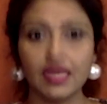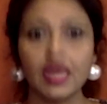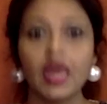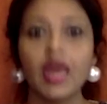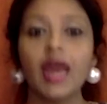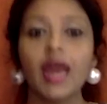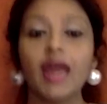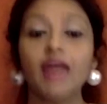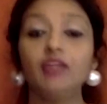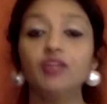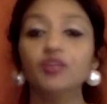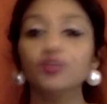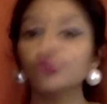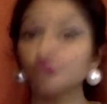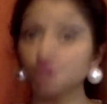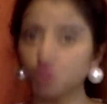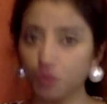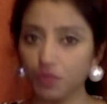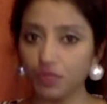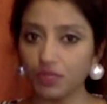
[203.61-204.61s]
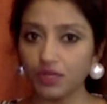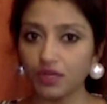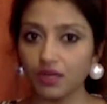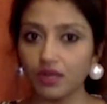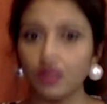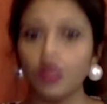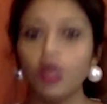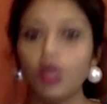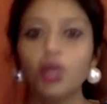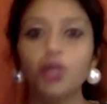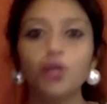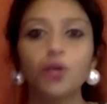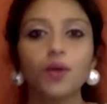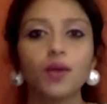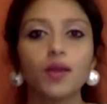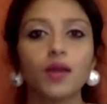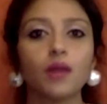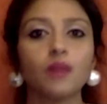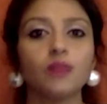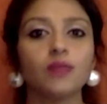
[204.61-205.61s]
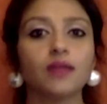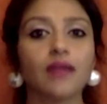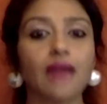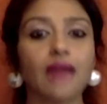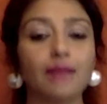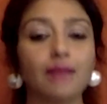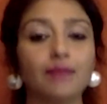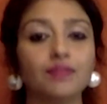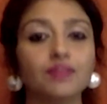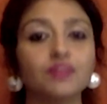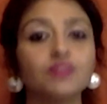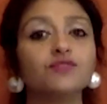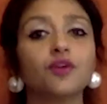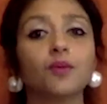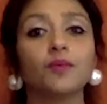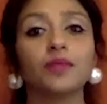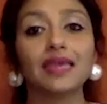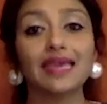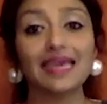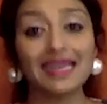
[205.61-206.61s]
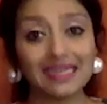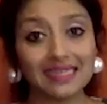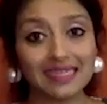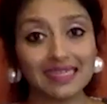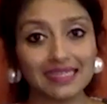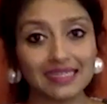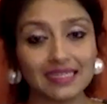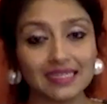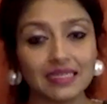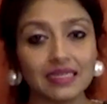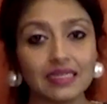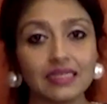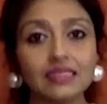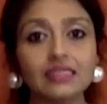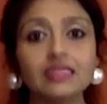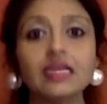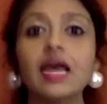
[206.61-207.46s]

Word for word: and took to Twitter to announce her absence from the Indian series